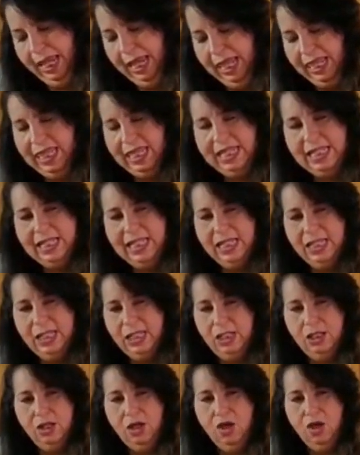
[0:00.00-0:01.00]
This is
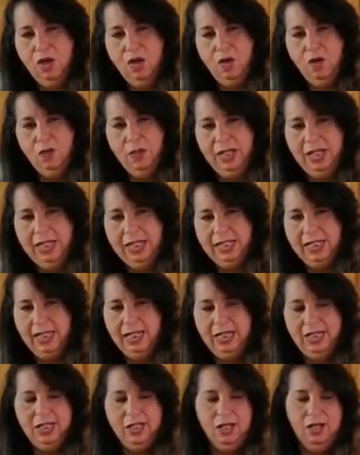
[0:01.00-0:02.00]
so easy, and
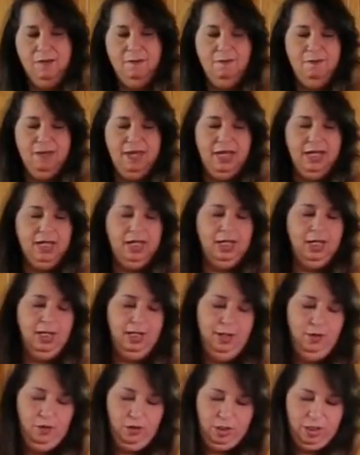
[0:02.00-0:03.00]
it's gonna make
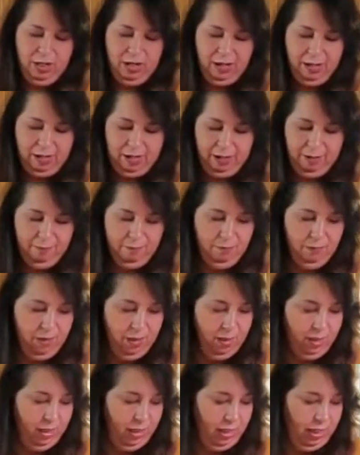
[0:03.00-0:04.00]
your time
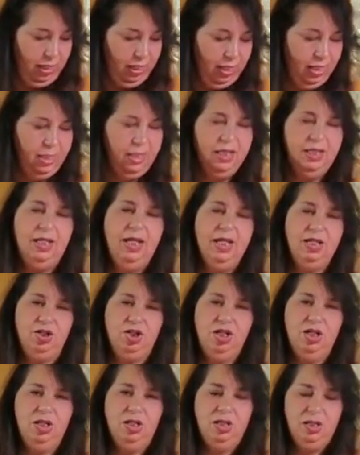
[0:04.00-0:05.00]
in the
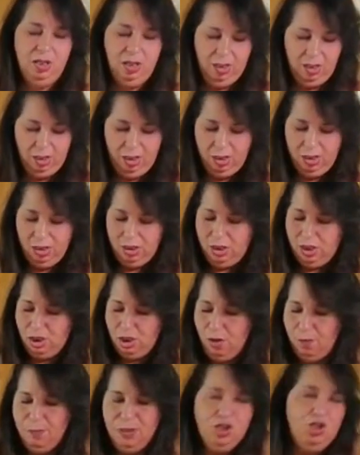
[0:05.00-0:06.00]
kitchen
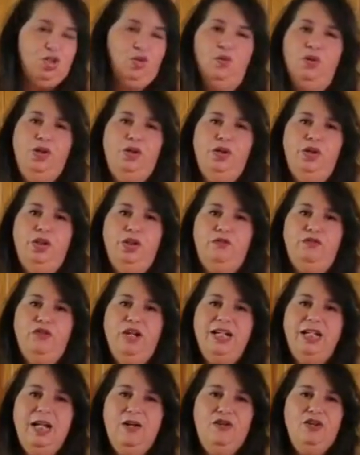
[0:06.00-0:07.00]
so much shorter.
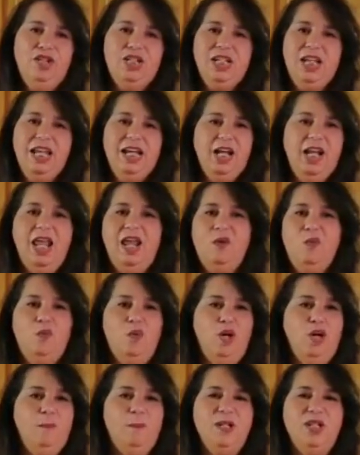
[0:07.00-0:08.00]
Right now it looks like a lot of
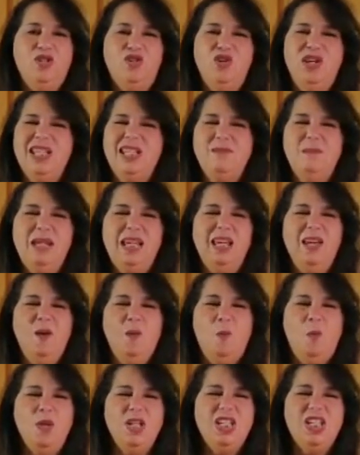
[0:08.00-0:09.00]
work, but trust me,
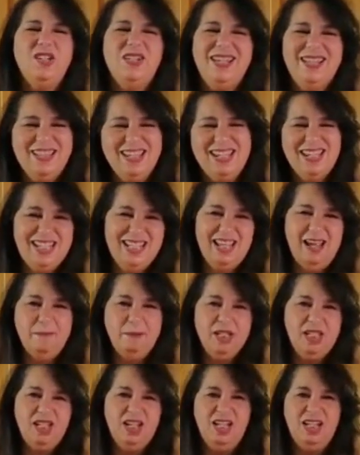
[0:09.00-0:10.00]
once you get these
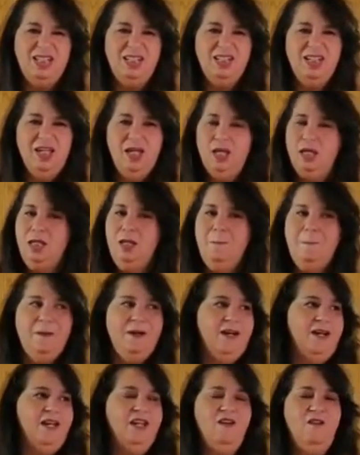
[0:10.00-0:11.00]
steps done, you put
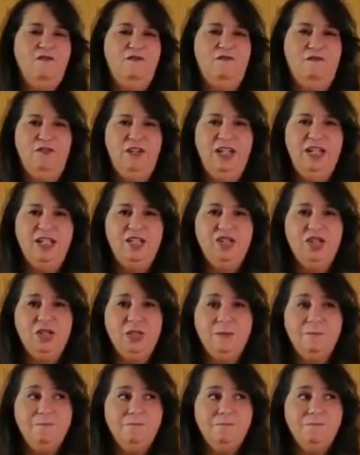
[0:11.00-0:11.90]
it in your fridge,